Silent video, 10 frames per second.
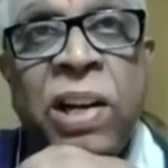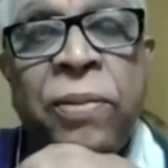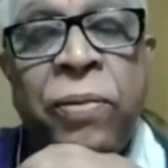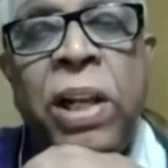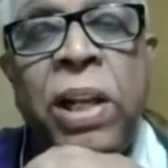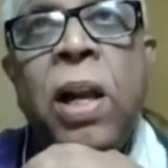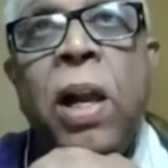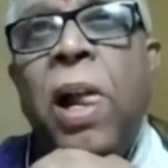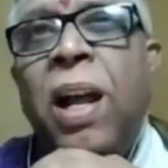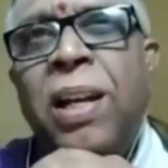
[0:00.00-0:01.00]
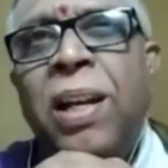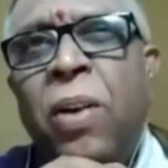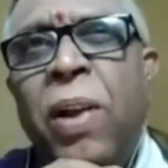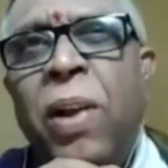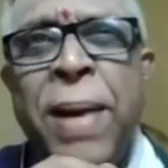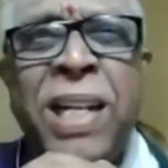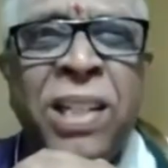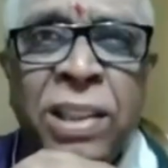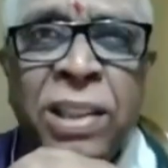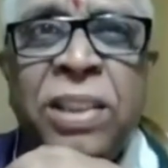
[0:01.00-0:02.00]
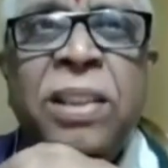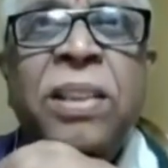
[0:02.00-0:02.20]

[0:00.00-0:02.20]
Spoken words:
roughly. Now, imagine this.